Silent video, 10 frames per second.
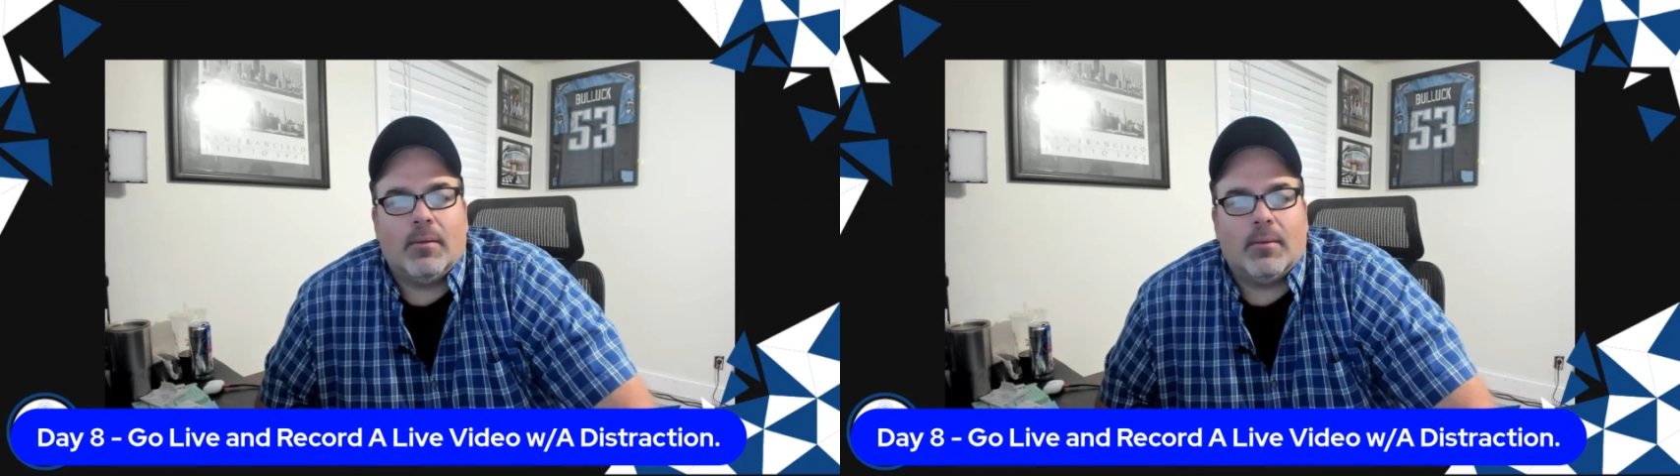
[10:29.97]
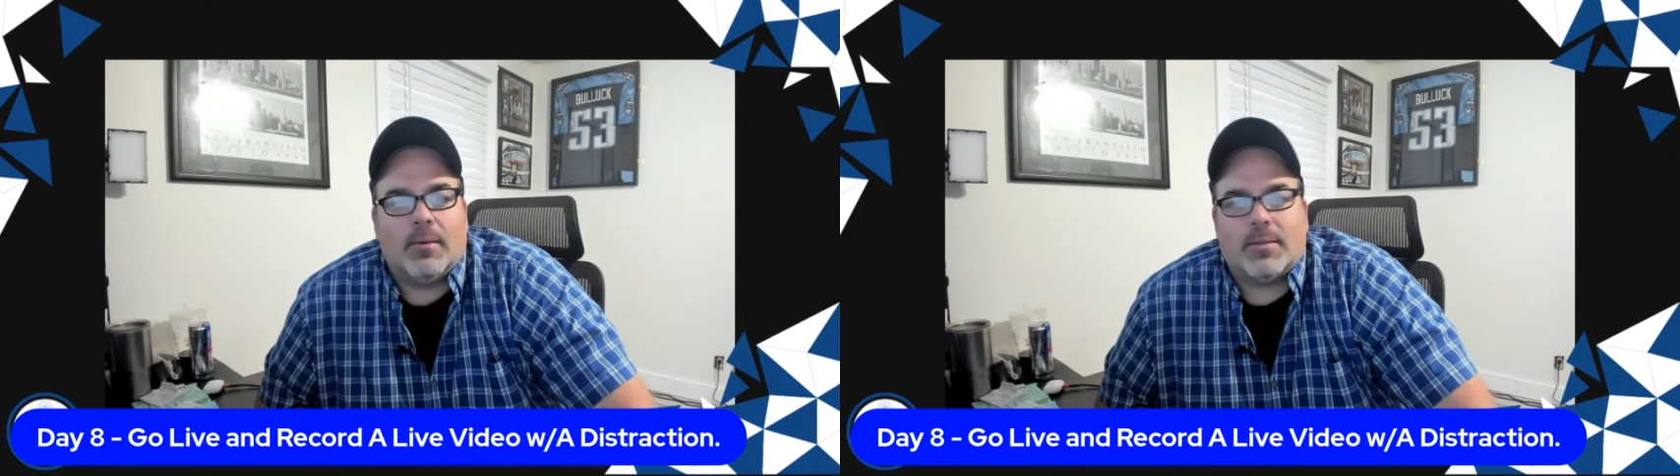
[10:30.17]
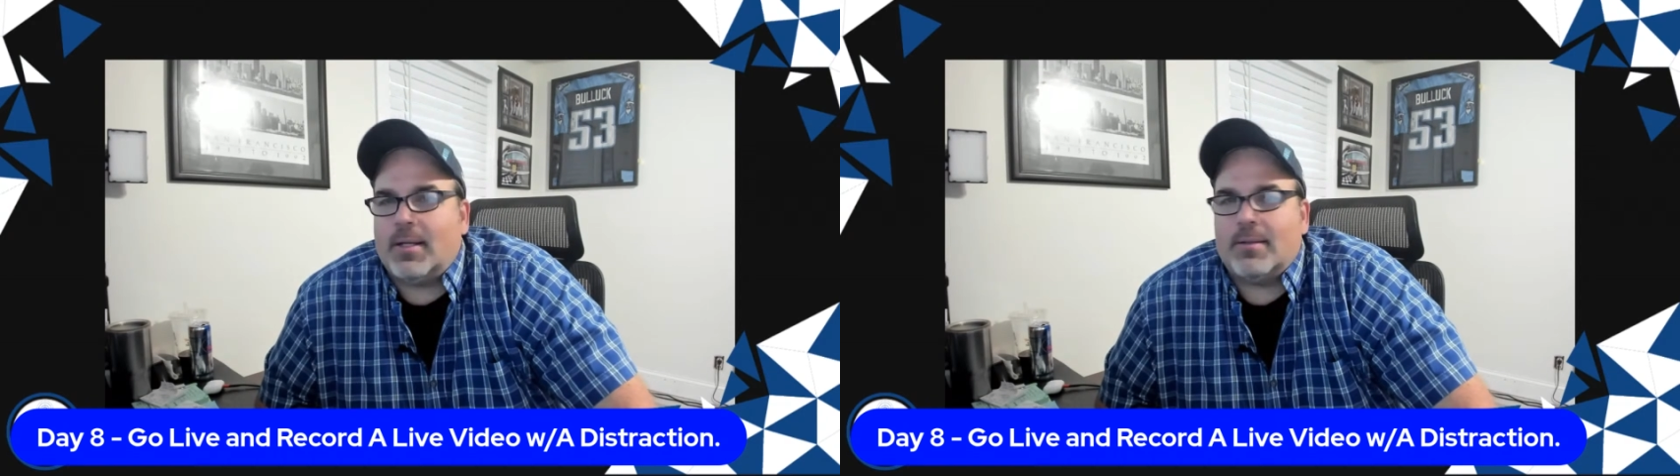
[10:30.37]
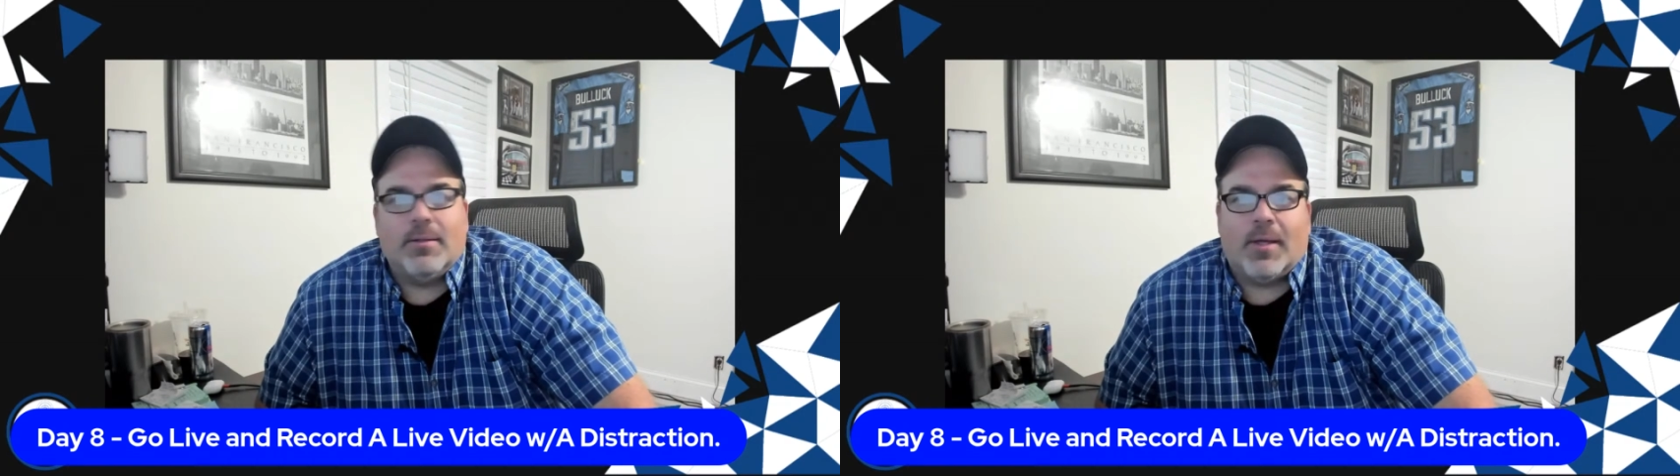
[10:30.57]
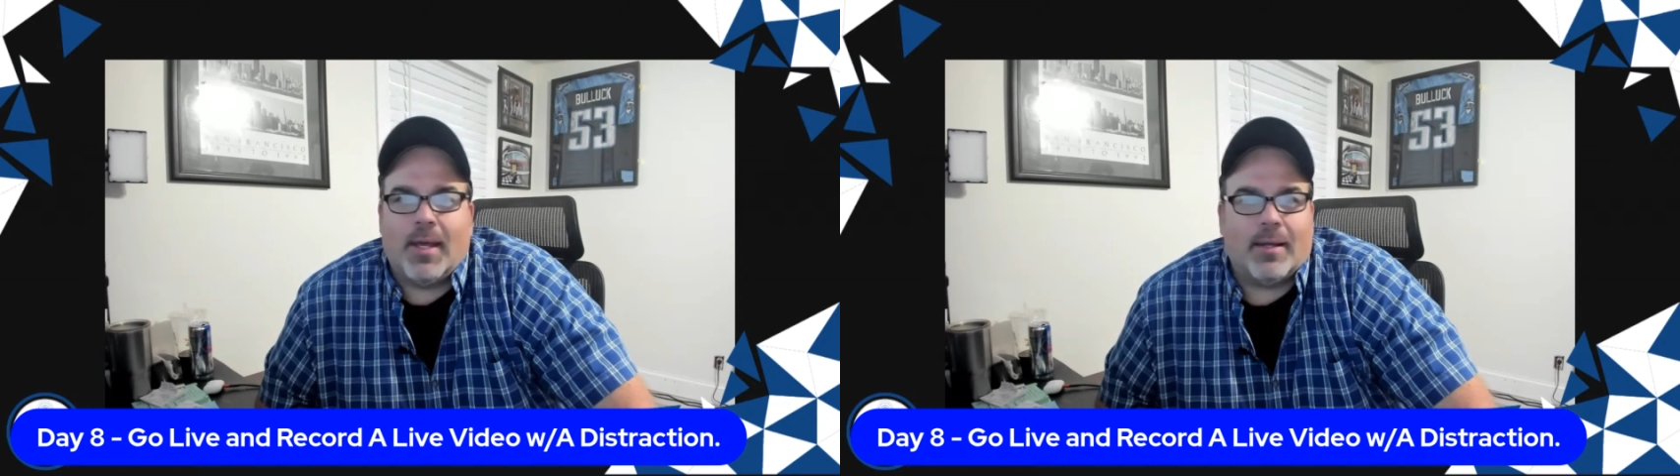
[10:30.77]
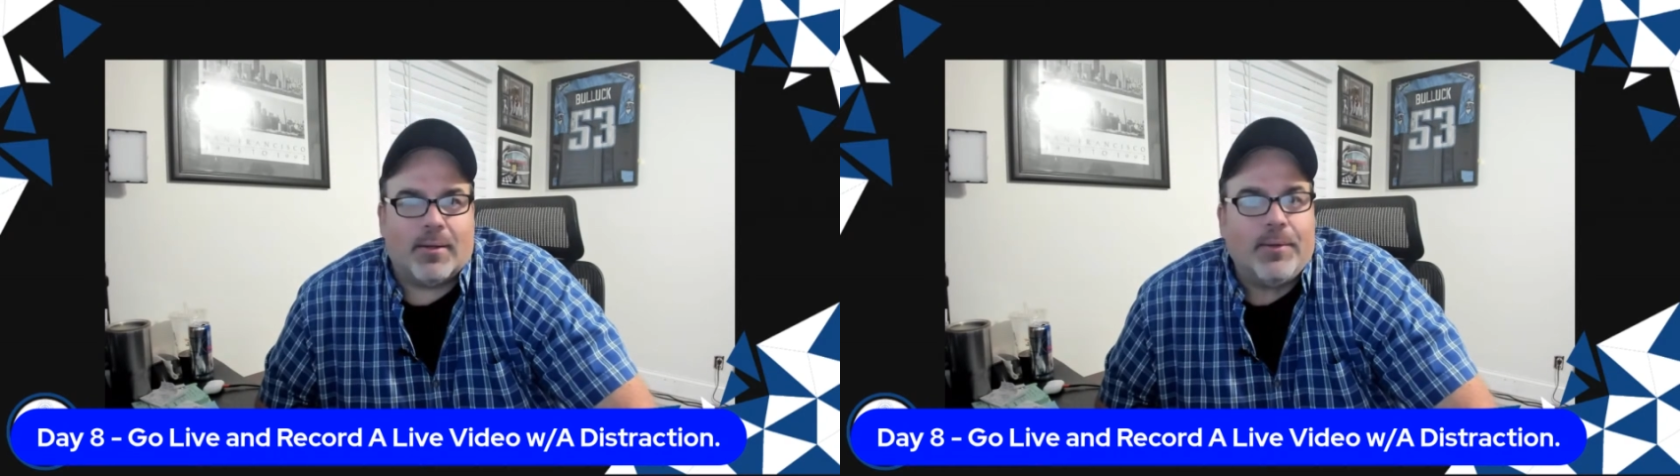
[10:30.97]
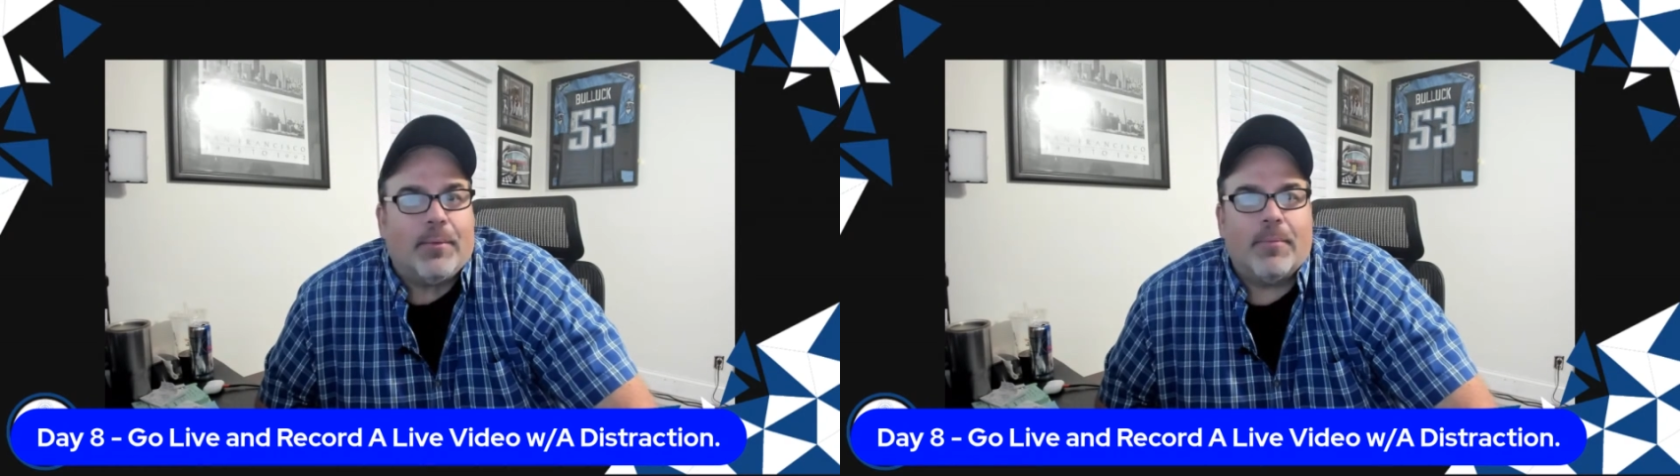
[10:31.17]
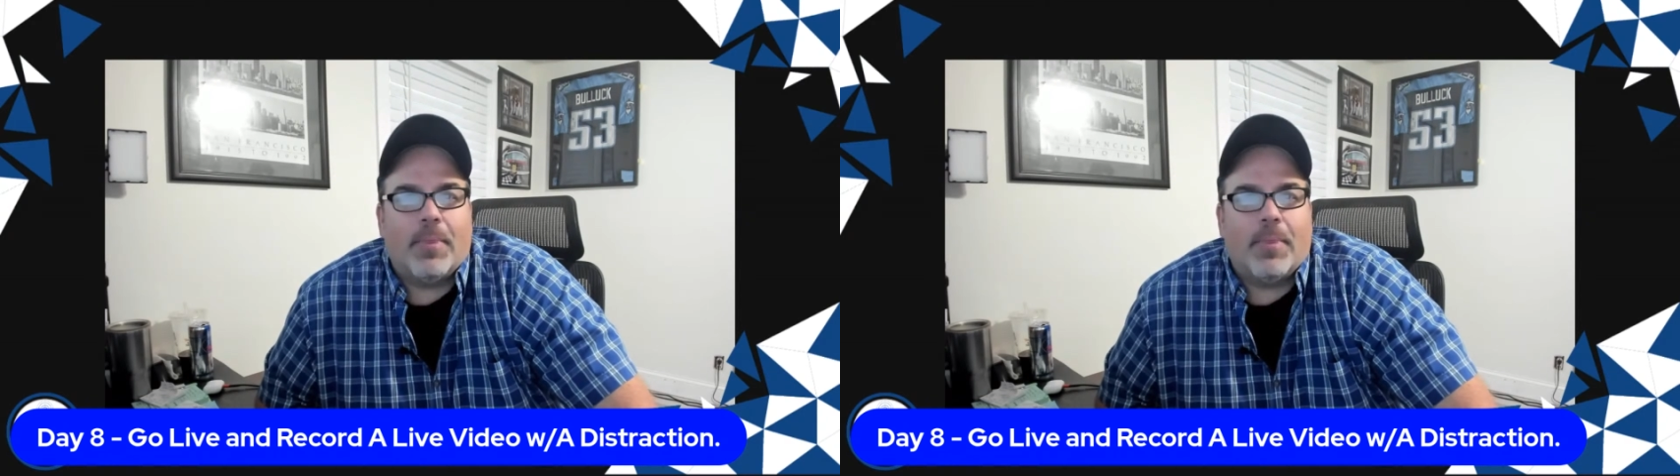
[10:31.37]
there's nothing you can't do.